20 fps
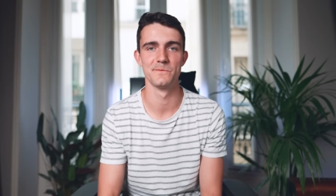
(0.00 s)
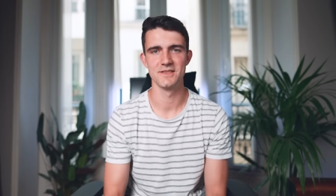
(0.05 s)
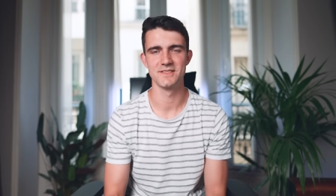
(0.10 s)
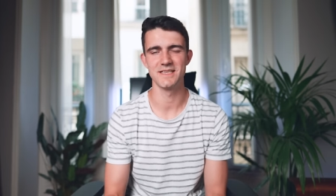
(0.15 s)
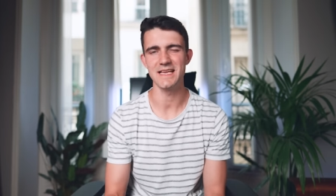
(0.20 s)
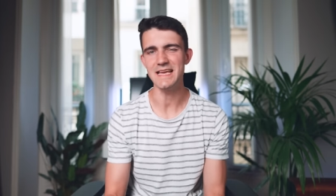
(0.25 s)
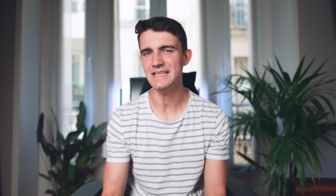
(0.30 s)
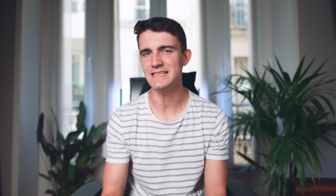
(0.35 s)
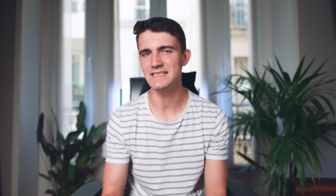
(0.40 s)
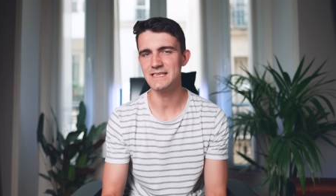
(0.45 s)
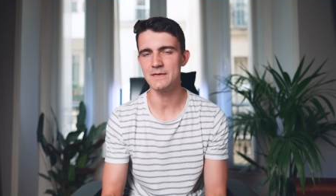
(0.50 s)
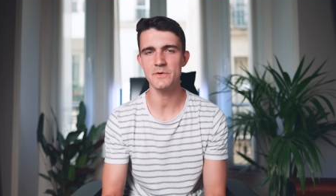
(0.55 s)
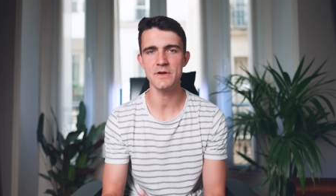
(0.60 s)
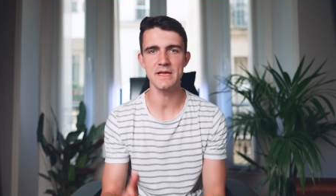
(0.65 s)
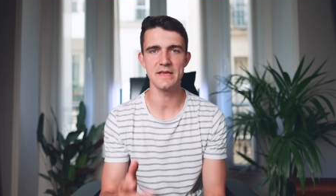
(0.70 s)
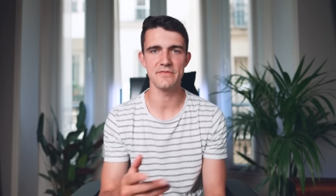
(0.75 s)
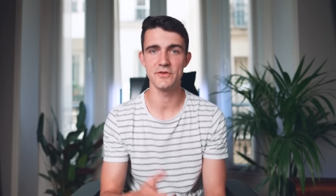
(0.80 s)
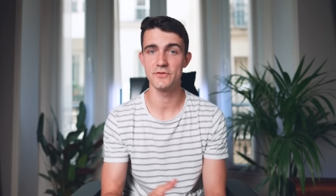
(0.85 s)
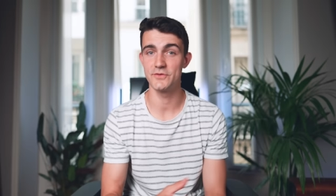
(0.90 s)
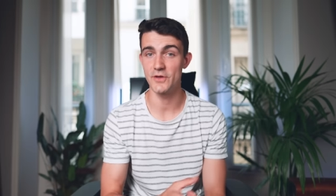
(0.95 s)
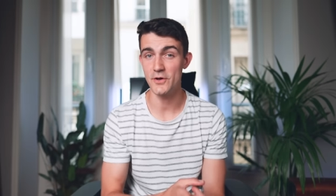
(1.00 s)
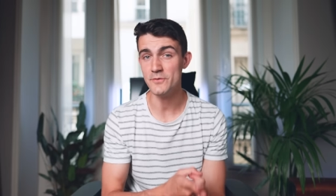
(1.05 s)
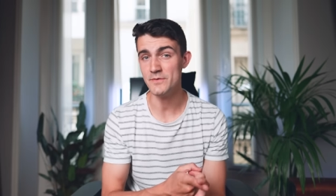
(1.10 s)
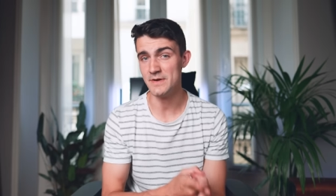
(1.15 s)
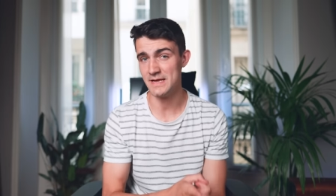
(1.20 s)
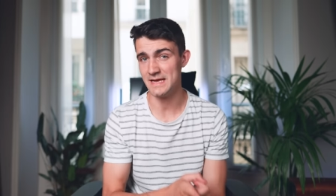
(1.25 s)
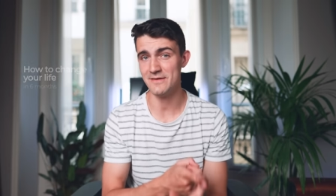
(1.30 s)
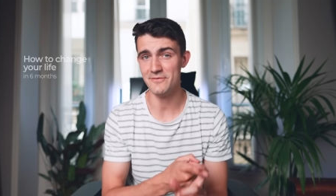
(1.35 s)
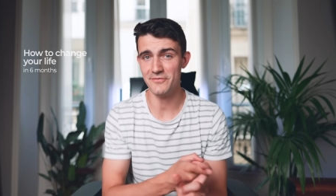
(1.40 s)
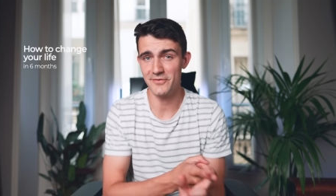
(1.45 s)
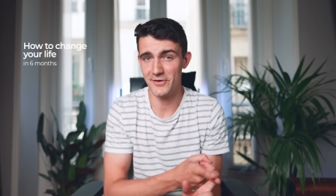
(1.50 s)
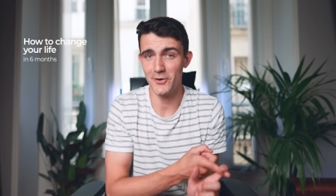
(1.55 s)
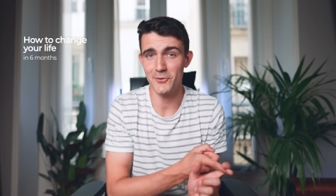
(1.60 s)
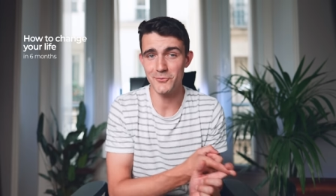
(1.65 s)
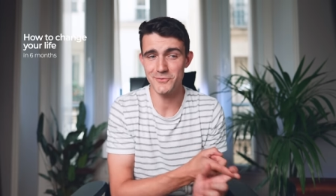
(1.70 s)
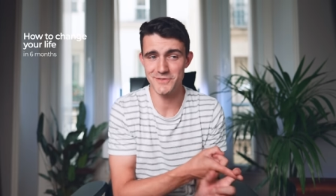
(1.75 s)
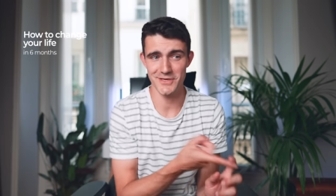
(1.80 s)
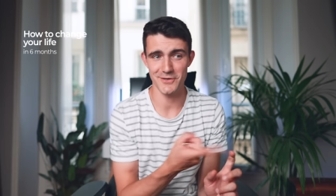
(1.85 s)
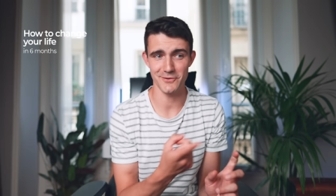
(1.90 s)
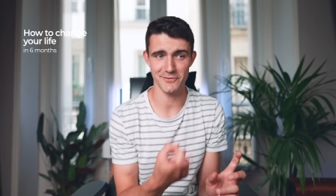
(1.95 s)
So yeah, in summary, if you don't have
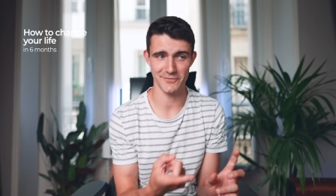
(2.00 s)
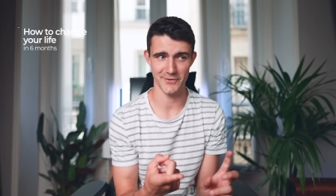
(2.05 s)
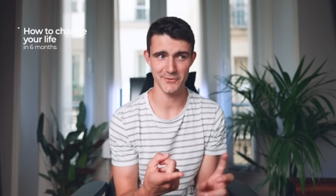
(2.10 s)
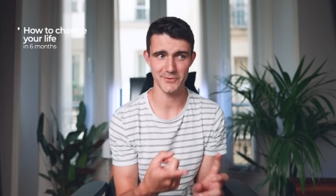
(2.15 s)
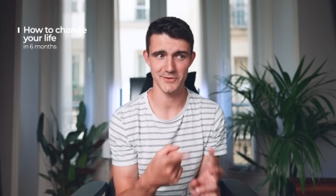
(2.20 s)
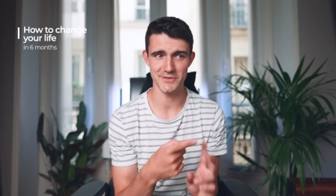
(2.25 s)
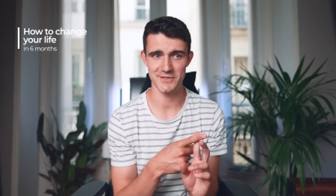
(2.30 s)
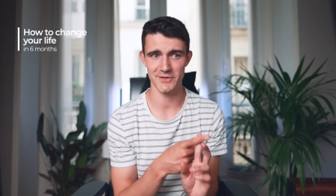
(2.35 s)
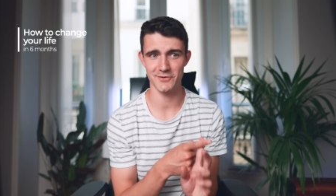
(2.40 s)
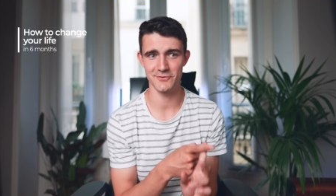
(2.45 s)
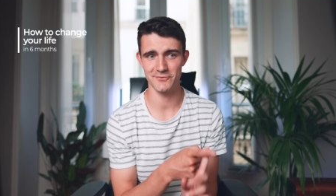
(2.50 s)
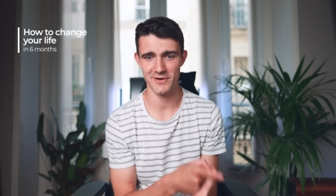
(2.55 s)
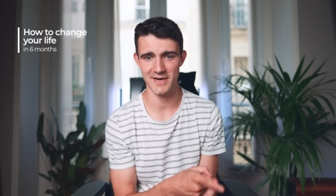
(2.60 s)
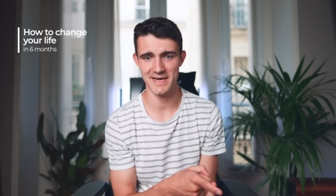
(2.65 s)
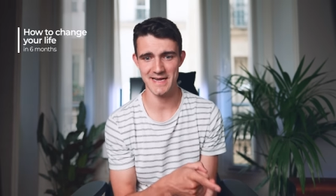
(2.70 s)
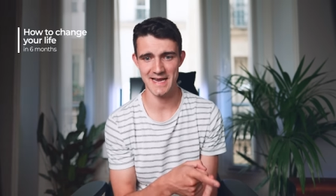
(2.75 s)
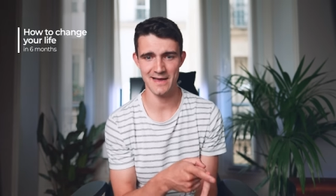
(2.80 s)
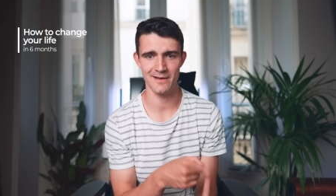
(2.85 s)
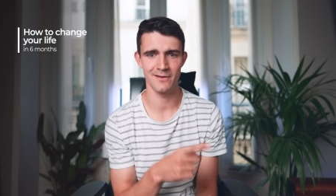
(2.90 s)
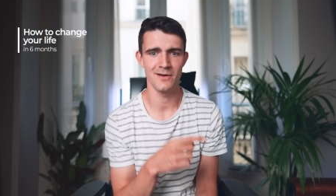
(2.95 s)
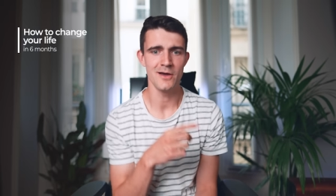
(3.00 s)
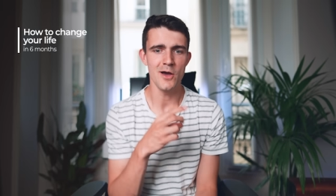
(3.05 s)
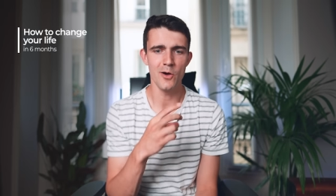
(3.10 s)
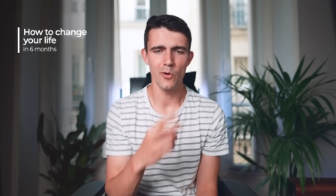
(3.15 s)
goals that you're focused on right now,